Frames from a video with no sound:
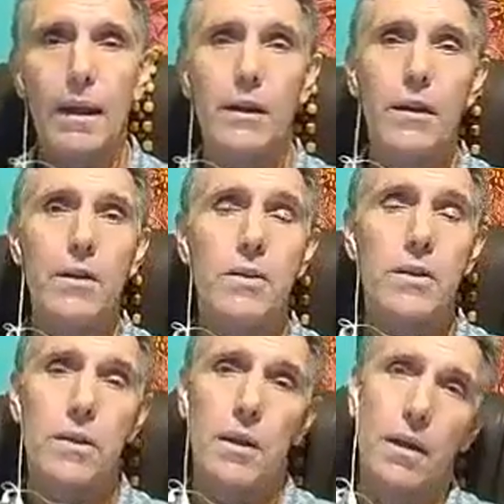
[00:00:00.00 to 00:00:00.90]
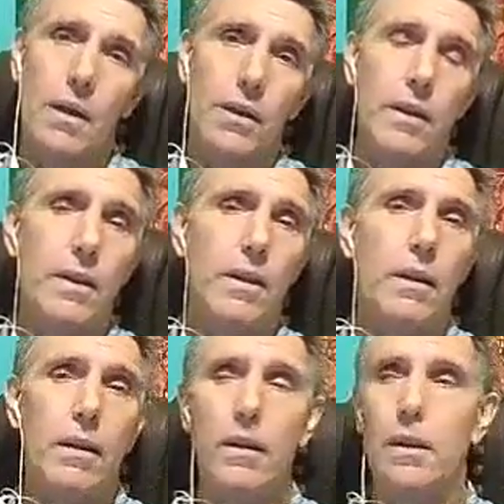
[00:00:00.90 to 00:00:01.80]
It is
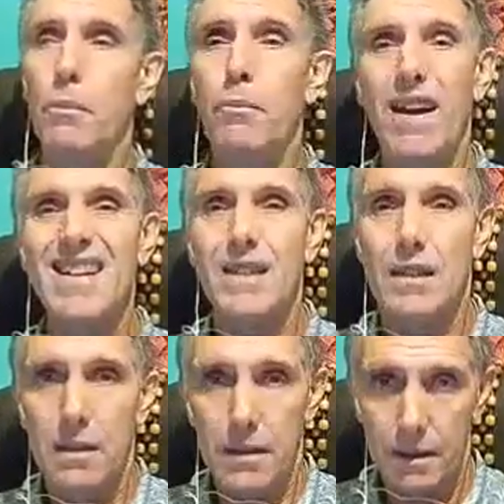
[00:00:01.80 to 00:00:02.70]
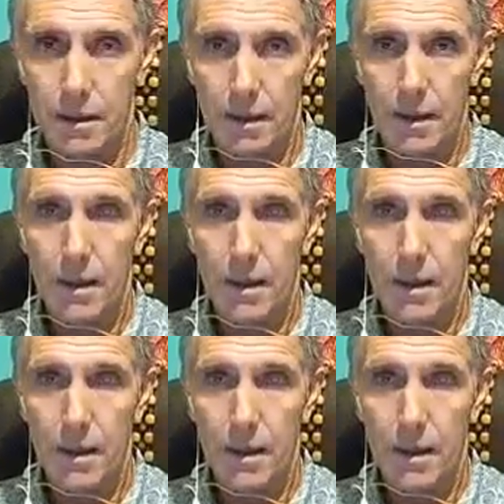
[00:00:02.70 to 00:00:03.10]
the presence.